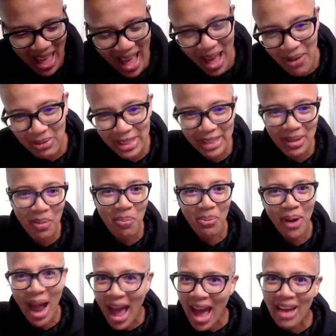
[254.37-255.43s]
I was so
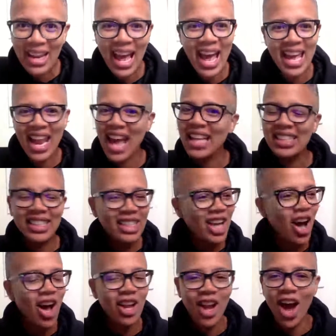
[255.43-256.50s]
proud. I had actually
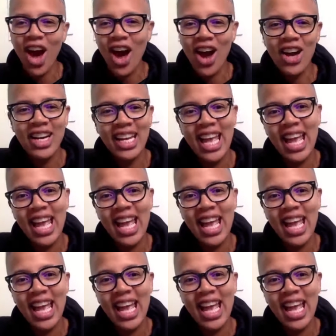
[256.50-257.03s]
gone hard